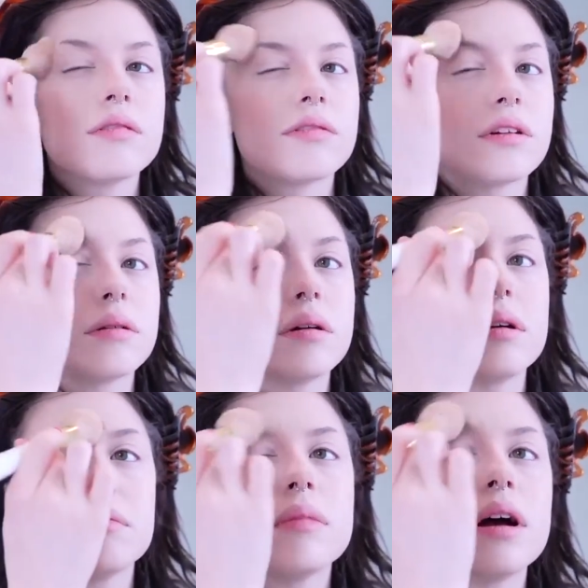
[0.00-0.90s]

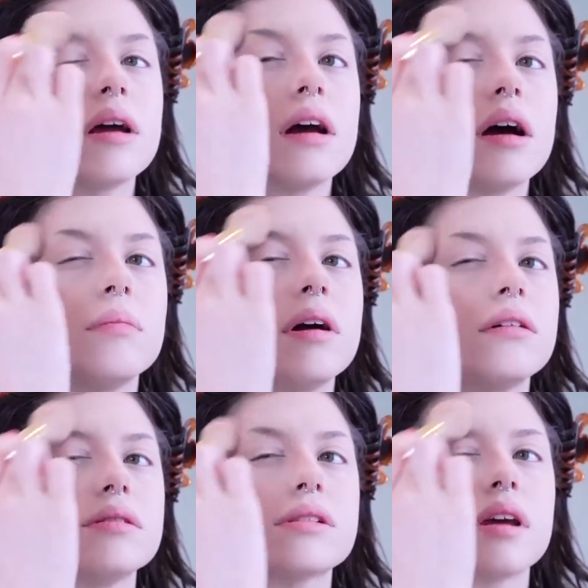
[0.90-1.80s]
for my
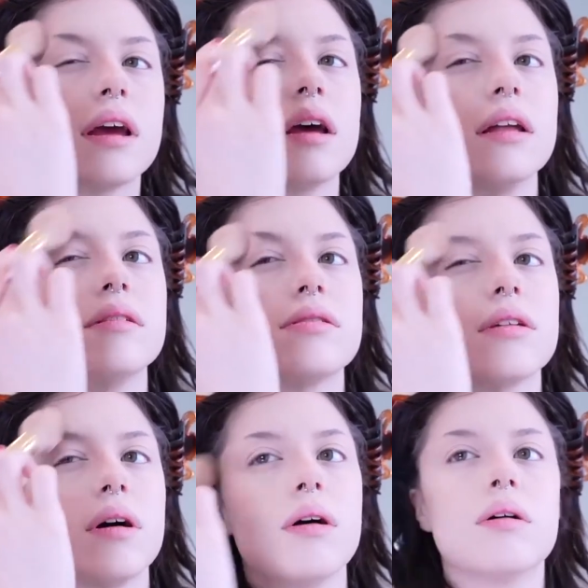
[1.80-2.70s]
eyebrows, and
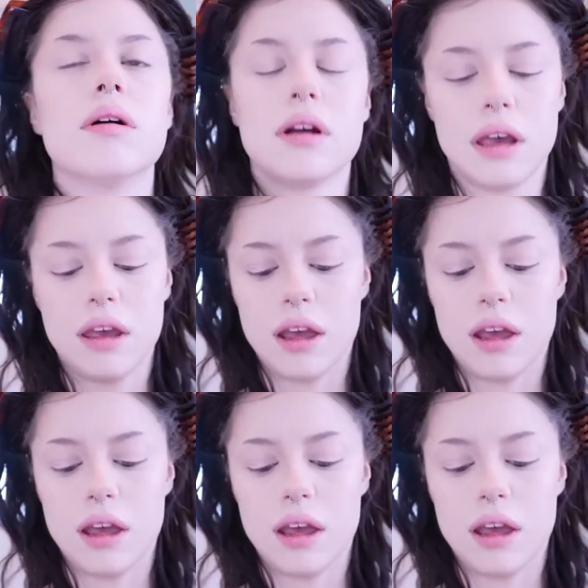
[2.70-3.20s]
so